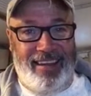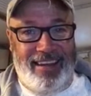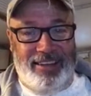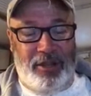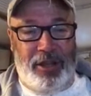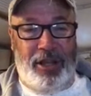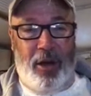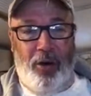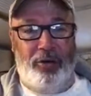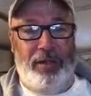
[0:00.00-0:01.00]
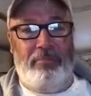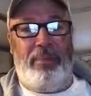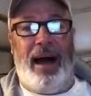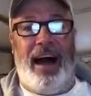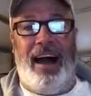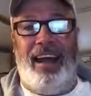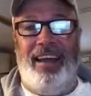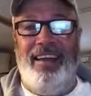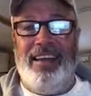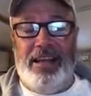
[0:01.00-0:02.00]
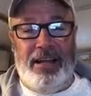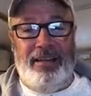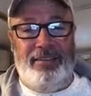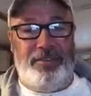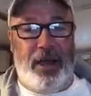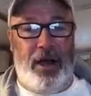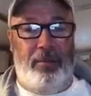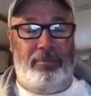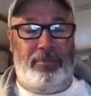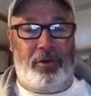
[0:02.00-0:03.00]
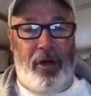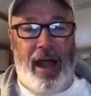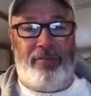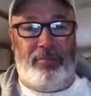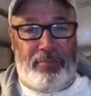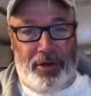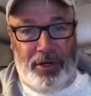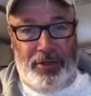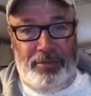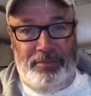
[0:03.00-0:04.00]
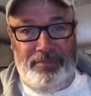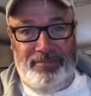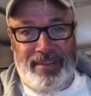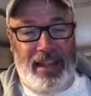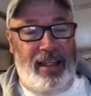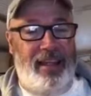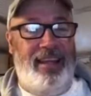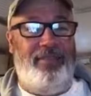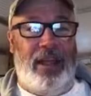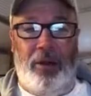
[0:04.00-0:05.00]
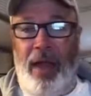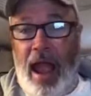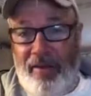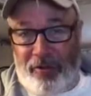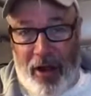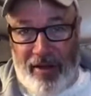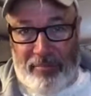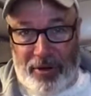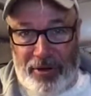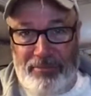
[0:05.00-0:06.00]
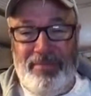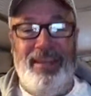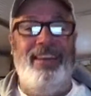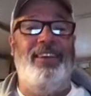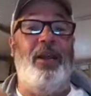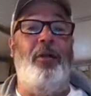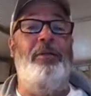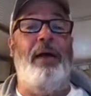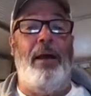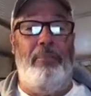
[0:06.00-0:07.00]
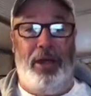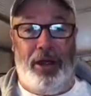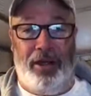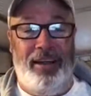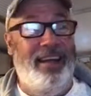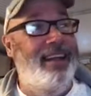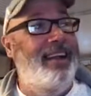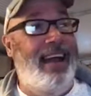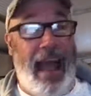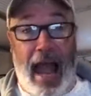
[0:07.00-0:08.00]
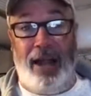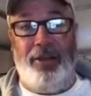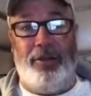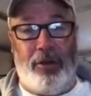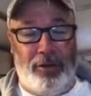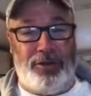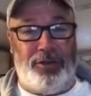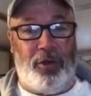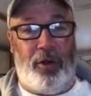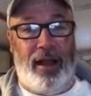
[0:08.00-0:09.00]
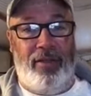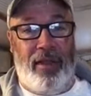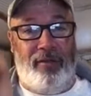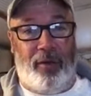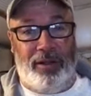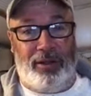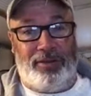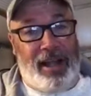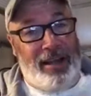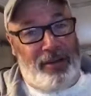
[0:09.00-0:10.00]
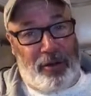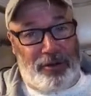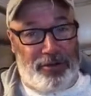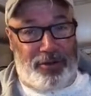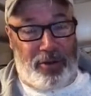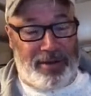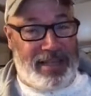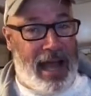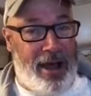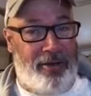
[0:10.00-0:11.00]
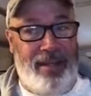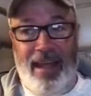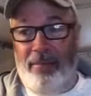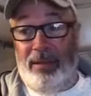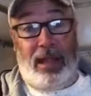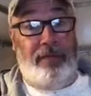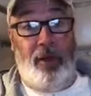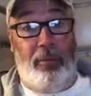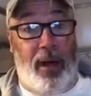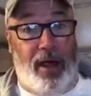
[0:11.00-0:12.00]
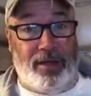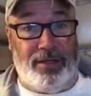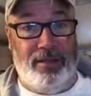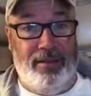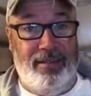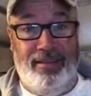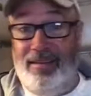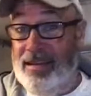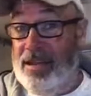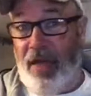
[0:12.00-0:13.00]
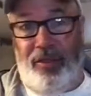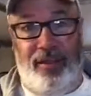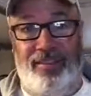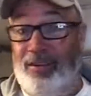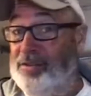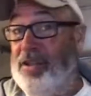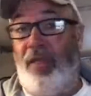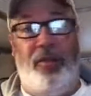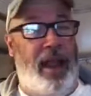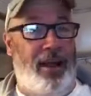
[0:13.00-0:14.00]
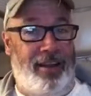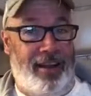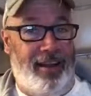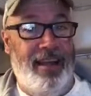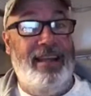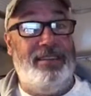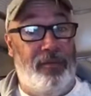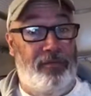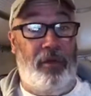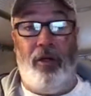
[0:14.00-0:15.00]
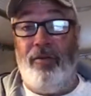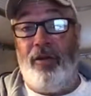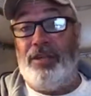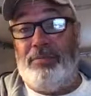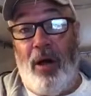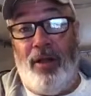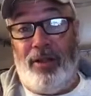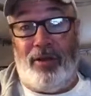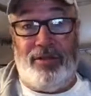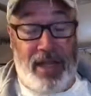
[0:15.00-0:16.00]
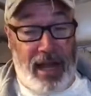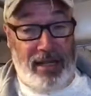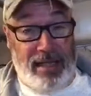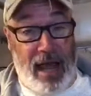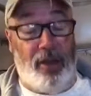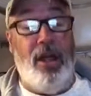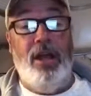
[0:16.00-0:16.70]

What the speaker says: So you can only buy some craft brew. They don't have craft brew. You can only buy beer at your grocery store, and they have one little tiny grocery store in town, but they have no bars. Nothing. There's nothing out here. It's a very, very small little tiny town.